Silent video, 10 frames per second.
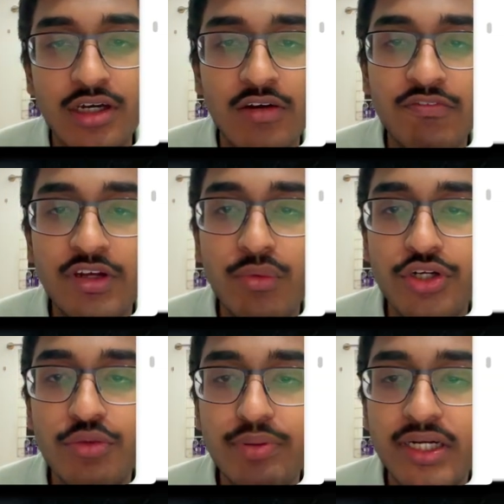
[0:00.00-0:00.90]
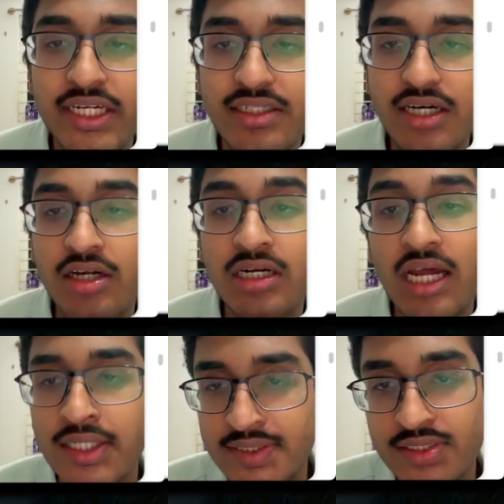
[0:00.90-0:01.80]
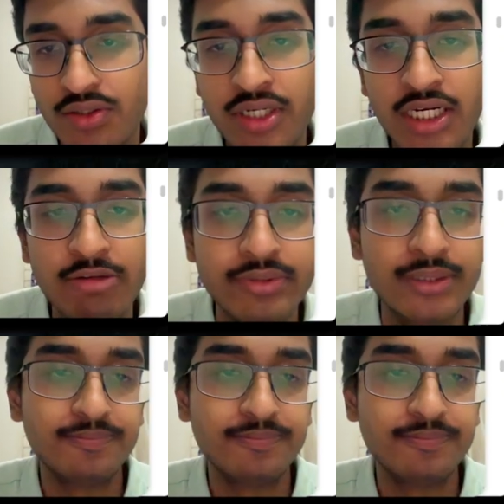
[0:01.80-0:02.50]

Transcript: we want to predict a class or a label.